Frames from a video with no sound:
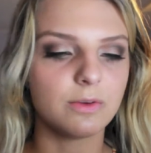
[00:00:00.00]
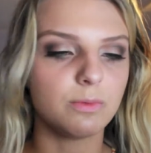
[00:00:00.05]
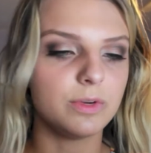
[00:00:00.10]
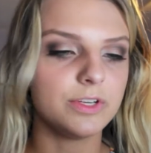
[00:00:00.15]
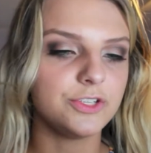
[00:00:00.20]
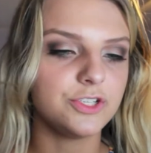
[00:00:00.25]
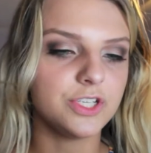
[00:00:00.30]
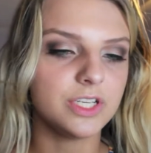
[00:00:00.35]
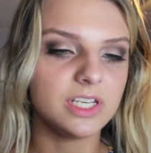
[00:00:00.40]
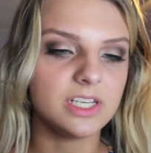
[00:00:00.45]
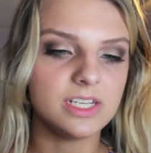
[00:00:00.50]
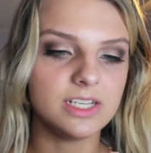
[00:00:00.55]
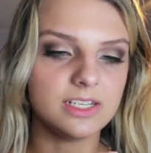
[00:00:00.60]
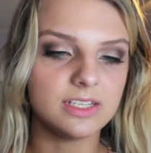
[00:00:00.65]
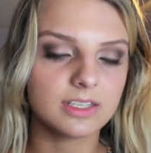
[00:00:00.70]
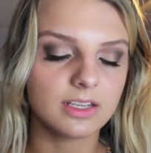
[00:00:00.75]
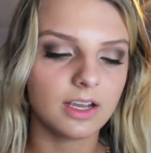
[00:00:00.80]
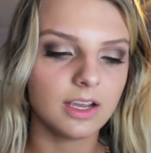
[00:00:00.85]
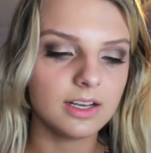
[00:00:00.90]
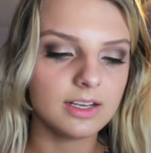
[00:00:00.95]
which
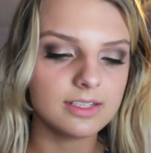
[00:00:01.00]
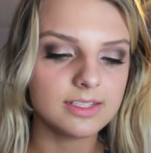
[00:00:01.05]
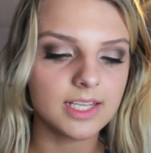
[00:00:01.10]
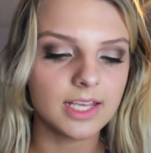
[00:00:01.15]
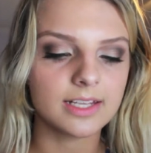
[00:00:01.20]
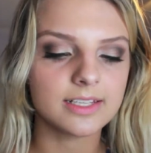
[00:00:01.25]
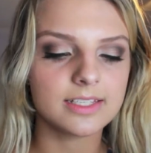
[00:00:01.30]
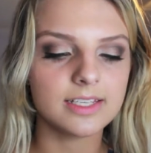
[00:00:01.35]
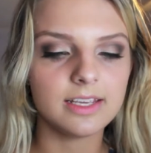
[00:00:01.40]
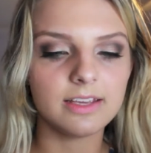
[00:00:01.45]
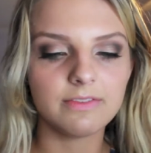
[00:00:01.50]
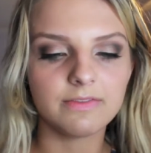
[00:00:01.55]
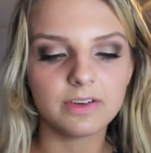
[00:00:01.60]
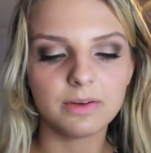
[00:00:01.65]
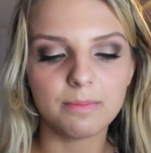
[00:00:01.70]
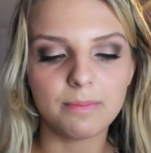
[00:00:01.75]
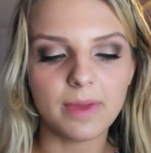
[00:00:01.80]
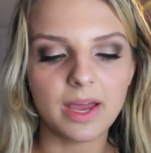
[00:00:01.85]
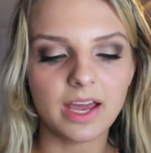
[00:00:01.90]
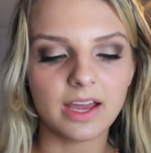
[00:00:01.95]
is Kinda Sexy
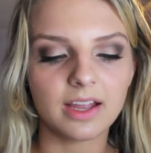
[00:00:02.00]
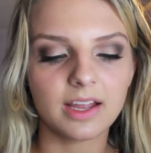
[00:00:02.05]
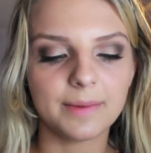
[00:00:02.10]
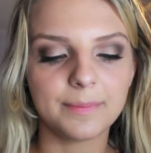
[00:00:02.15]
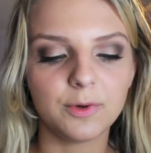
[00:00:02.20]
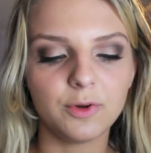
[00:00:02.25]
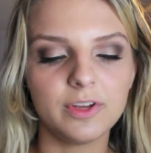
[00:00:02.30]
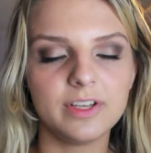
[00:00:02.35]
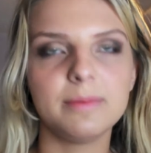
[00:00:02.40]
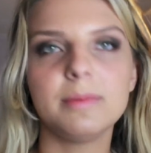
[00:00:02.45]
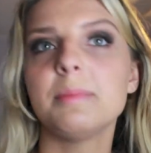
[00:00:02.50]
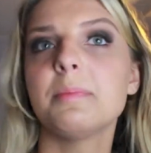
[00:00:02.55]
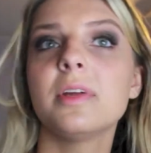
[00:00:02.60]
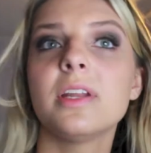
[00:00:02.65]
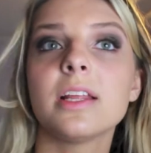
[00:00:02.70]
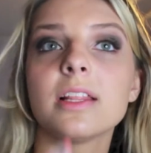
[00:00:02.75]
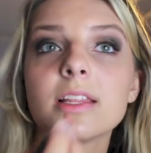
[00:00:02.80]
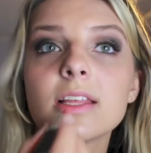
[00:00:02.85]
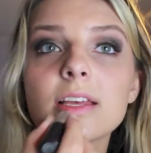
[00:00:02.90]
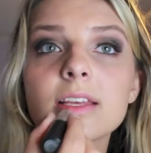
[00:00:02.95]
from MAC, I'm going to be
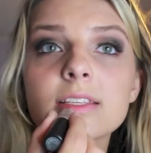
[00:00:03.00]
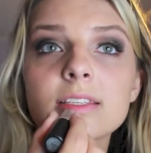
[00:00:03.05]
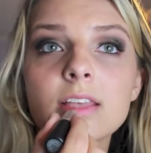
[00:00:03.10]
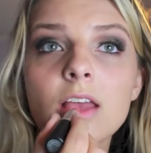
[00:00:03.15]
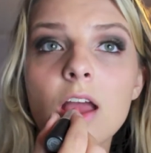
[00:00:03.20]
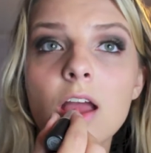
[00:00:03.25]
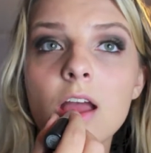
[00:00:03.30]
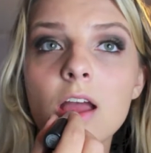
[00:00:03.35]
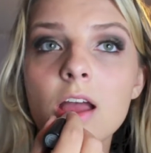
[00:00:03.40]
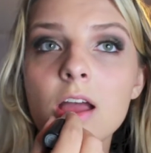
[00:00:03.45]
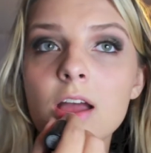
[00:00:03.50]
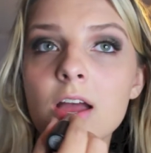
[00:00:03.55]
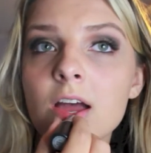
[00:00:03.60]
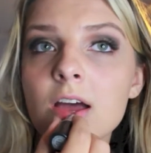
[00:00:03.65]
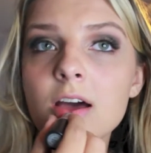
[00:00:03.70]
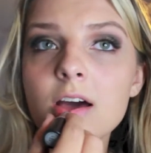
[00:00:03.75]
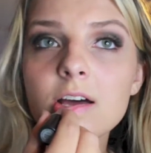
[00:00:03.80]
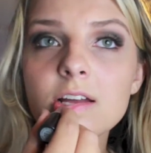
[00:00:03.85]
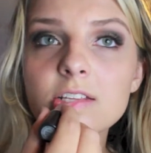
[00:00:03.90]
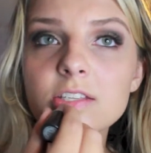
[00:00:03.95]
putting this
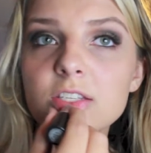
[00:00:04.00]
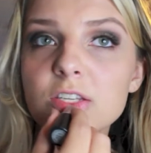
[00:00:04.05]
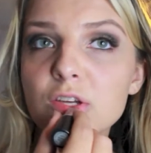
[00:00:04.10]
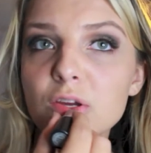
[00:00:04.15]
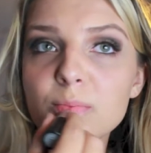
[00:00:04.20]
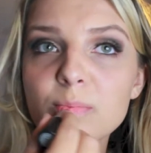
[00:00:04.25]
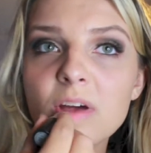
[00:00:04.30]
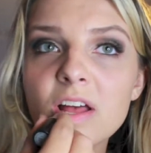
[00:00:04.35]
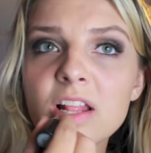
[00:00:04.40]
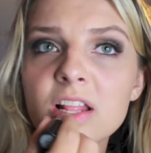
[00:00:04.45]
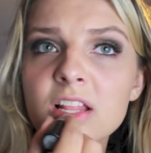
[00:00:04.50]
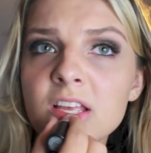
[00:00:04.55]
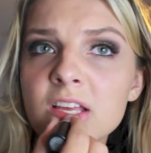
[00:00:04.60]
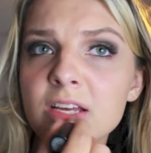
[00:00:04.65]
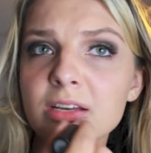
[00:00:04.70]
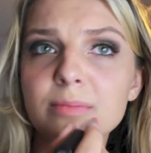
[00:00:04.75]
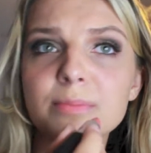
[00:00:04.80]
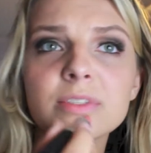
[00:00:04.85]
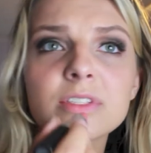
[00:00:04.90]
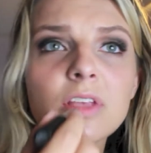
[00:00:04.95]
onto my
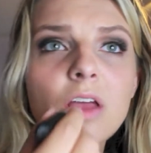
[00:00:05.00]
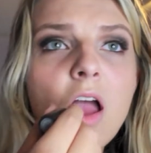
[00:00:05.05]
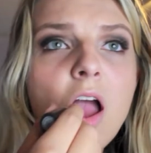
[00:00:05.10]
lips.